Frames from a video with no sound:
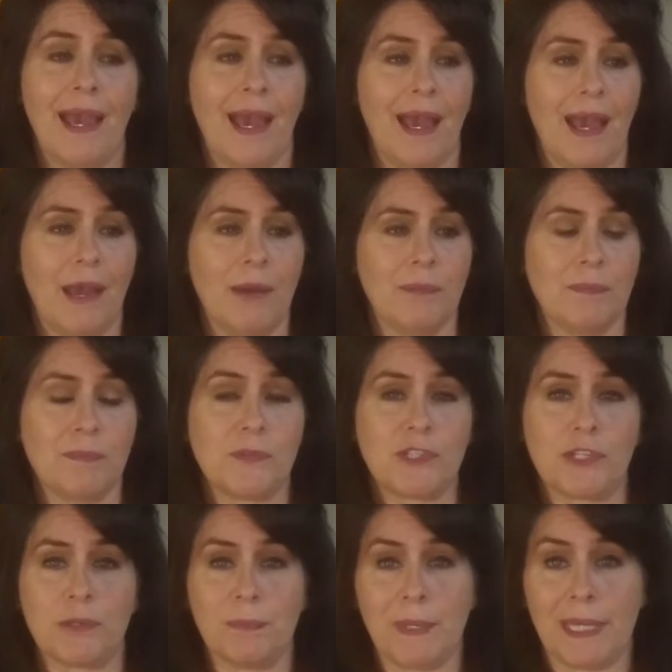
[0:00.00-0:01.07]

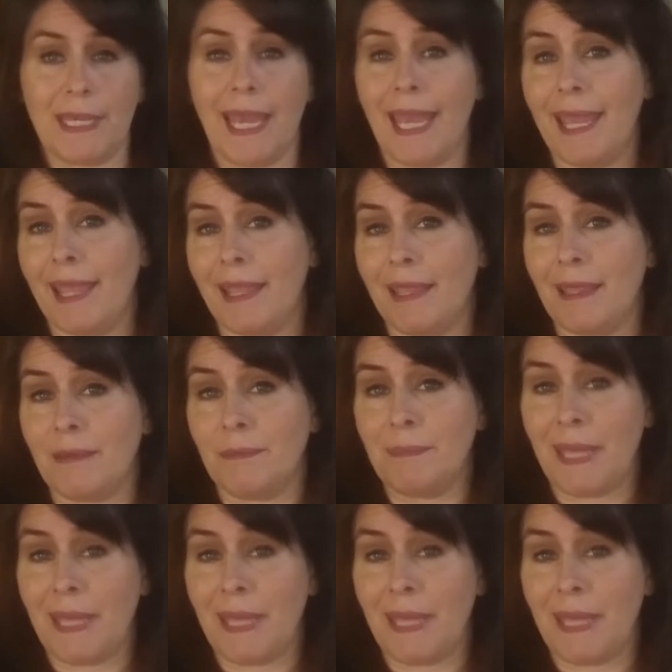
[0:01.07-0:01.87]
to be a